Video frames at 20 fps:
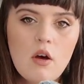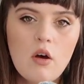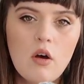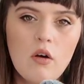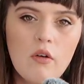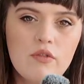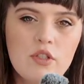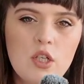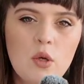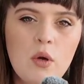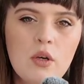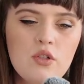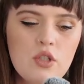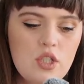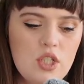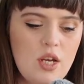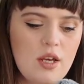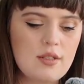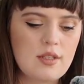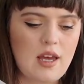of 200
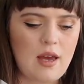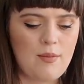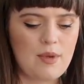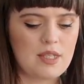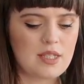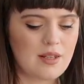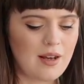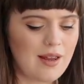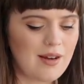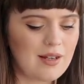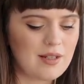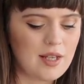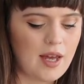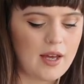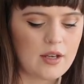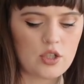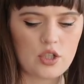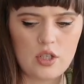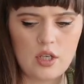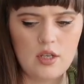GSM. It's slightly
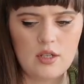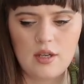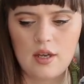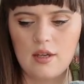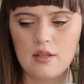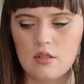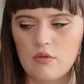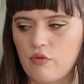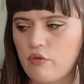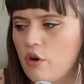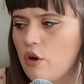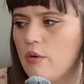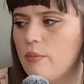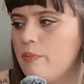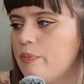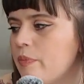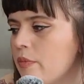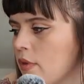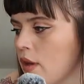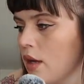textured. It's
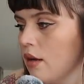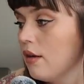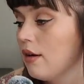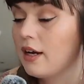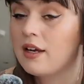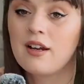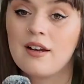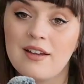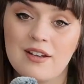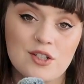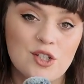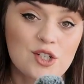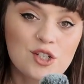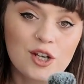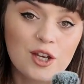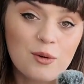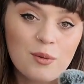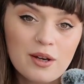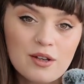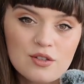from, I can literally
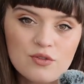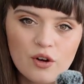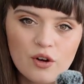show you where it's